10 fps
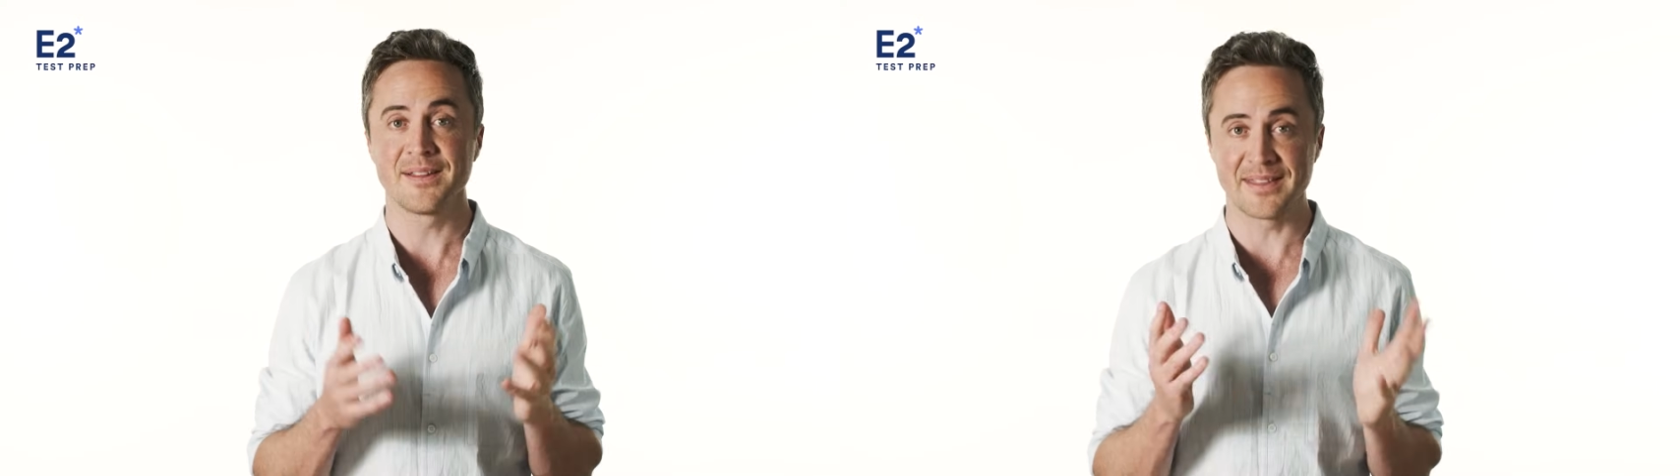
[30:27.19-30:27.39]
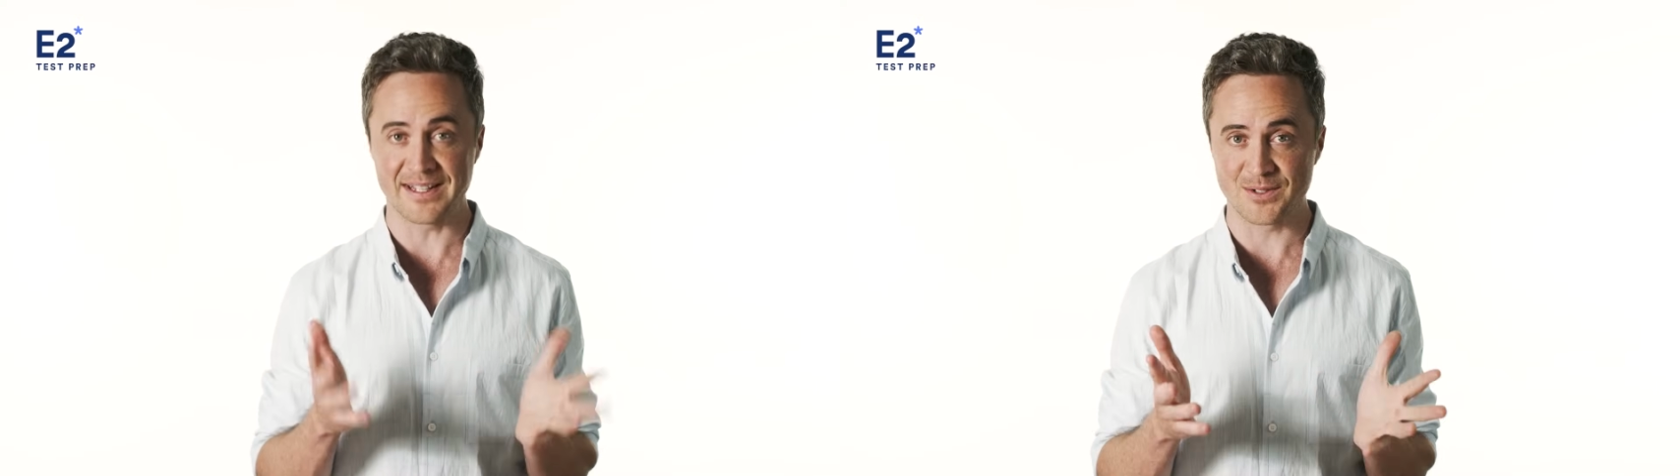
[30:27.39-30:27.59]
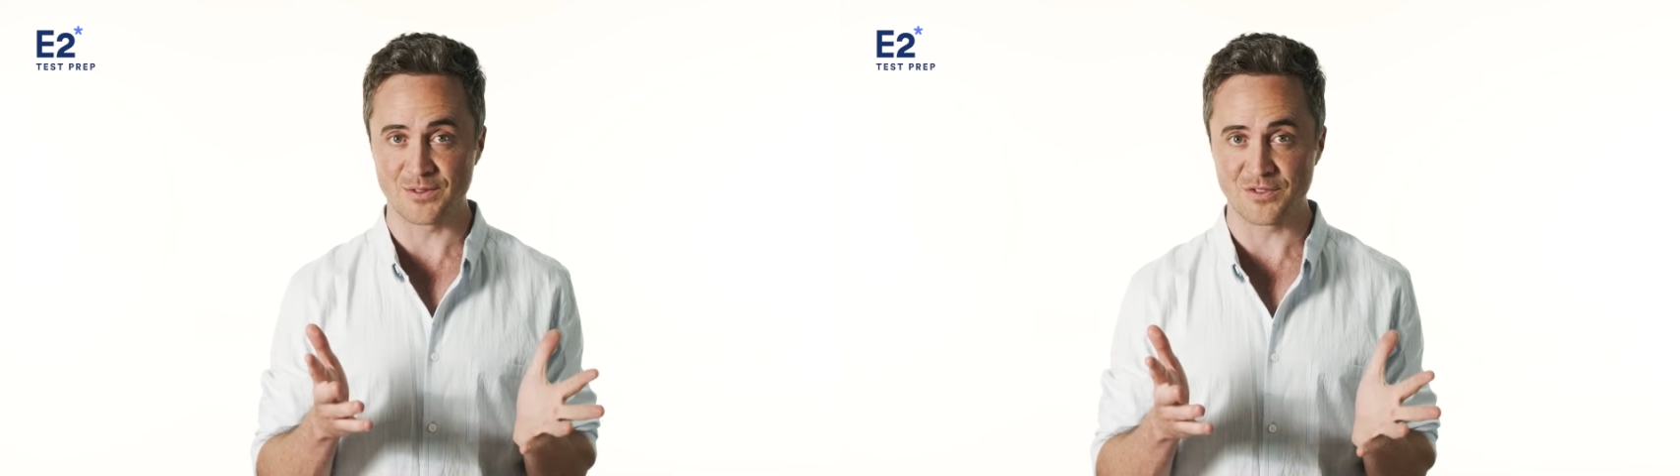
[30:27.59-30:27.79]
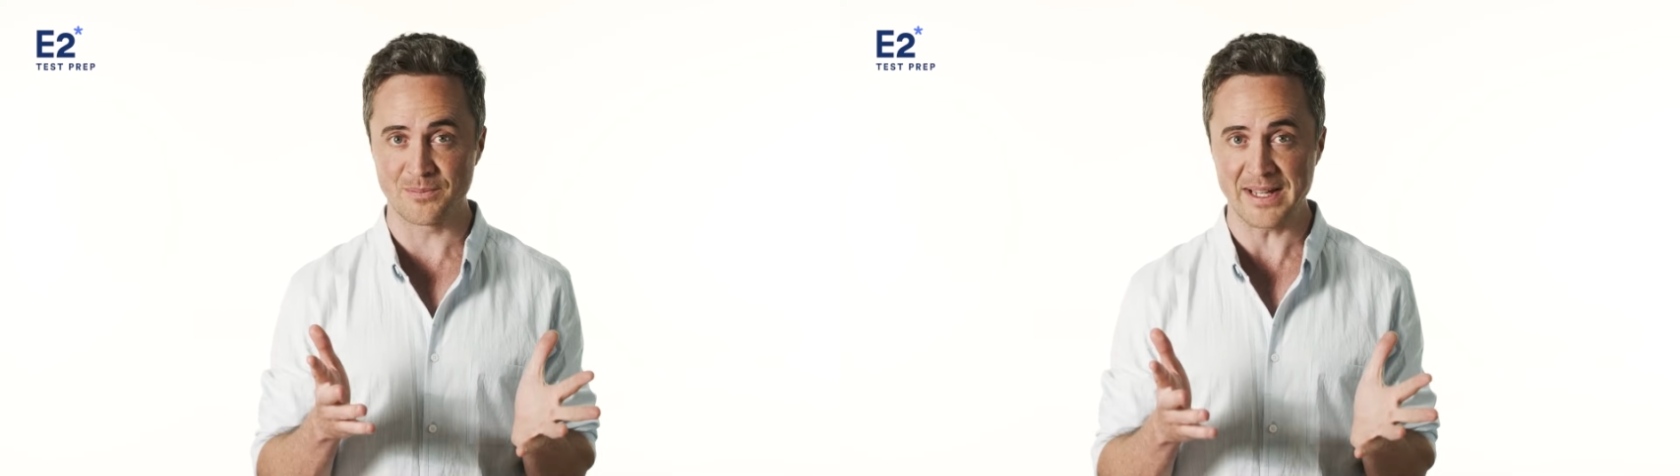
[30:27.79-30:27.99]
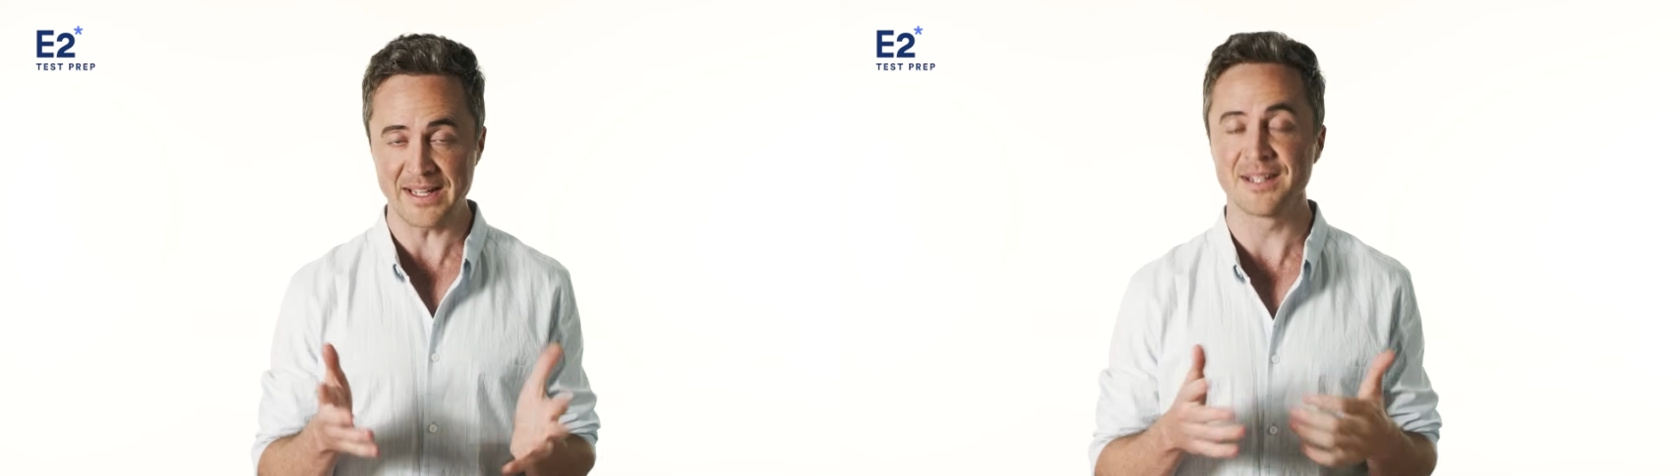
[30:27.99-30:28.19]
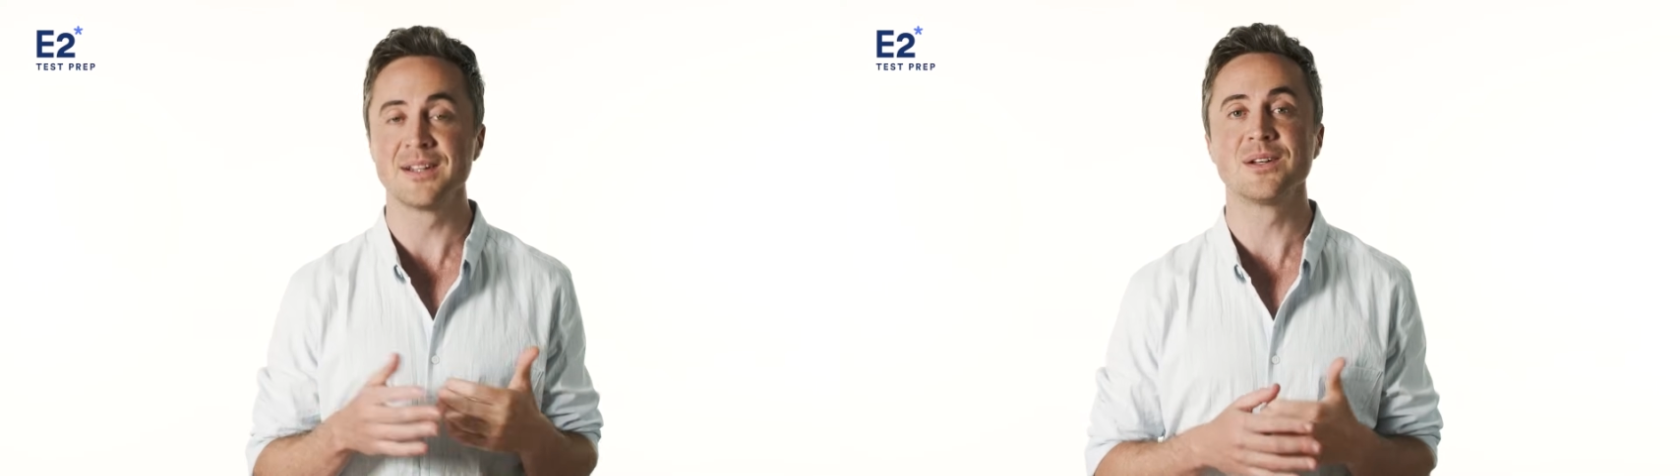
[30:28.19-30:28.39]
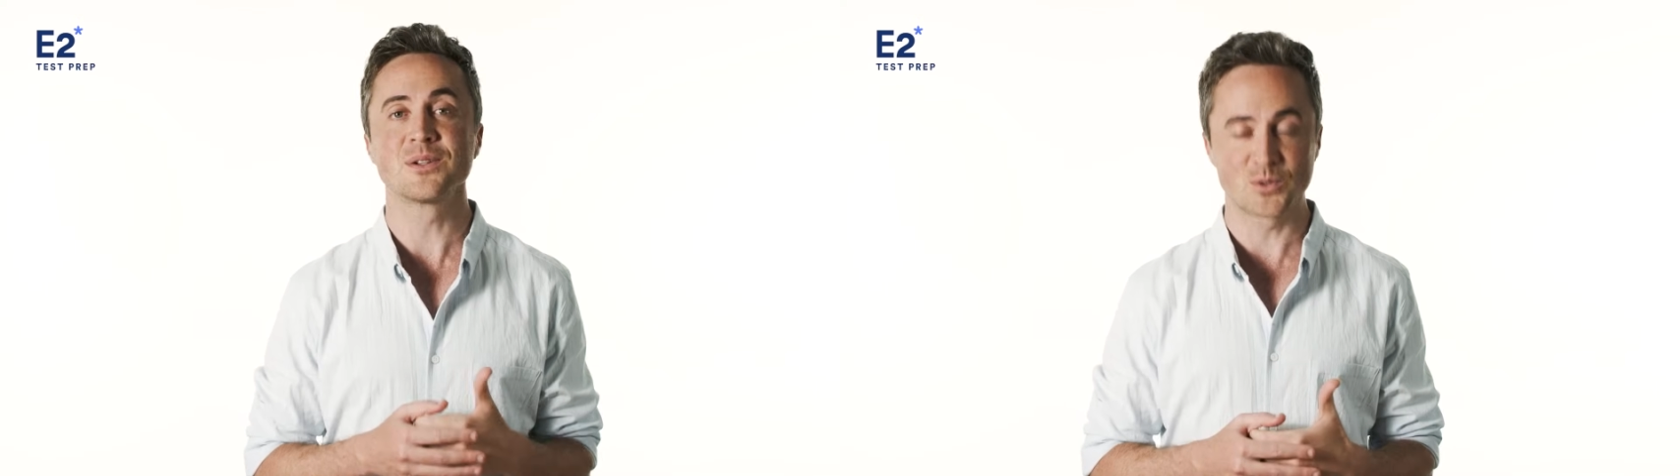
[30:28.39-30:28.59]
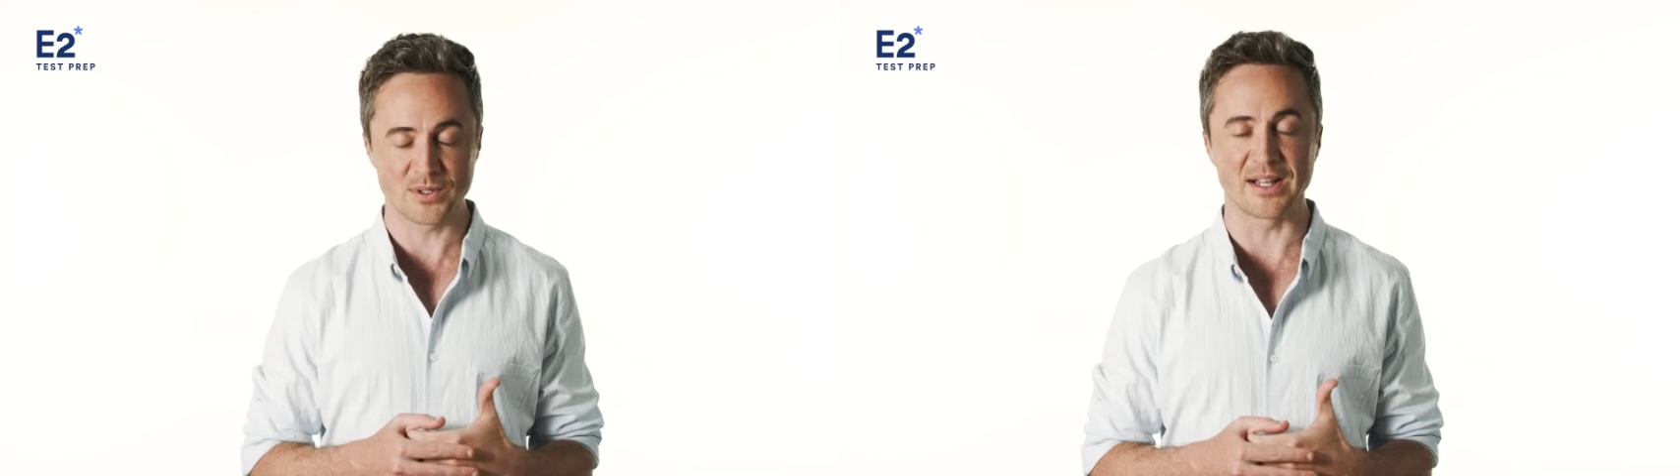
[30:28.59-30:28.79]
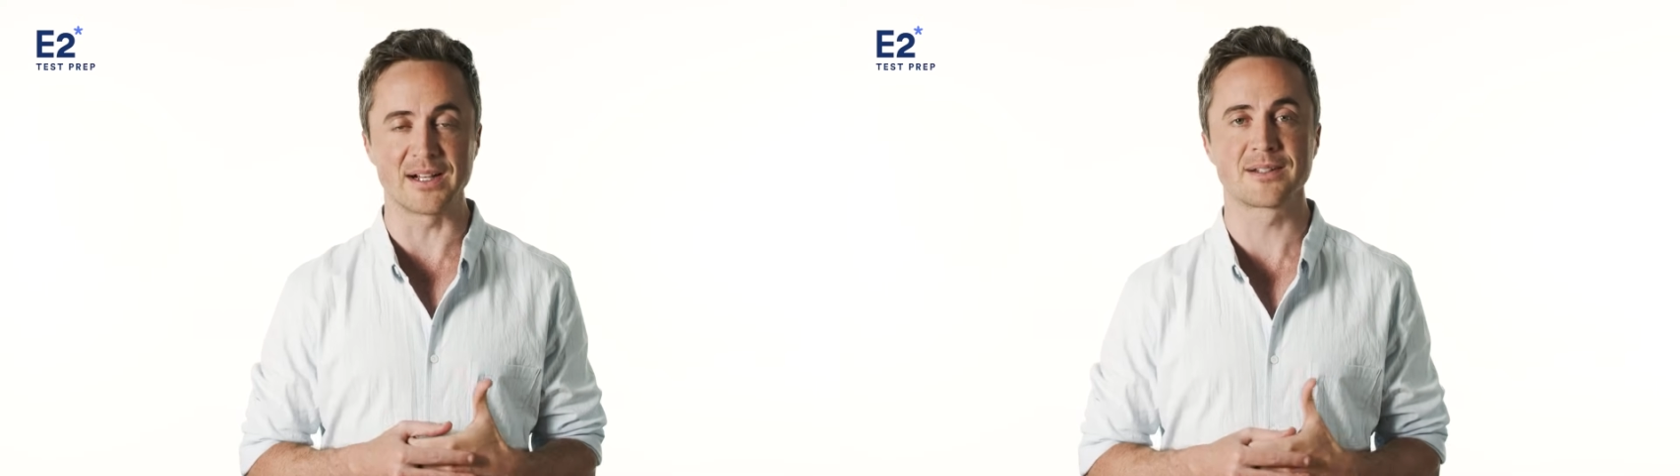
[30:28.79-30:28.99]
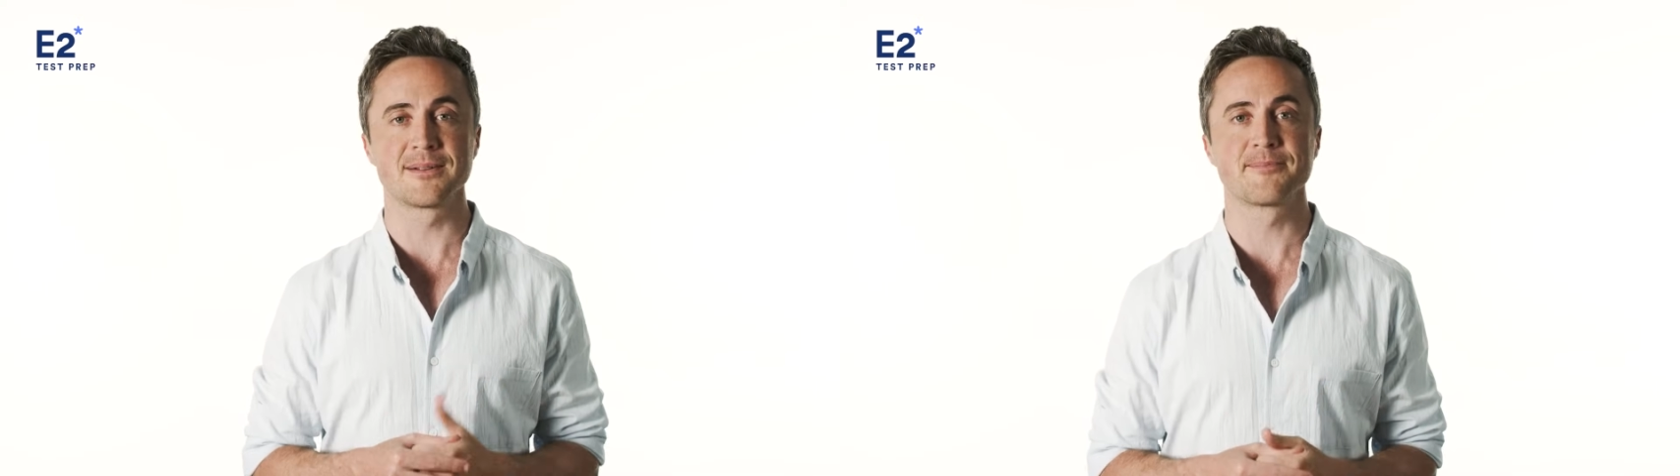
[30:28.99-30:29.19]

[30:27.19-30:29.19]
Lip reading: That's all from me. Good luck.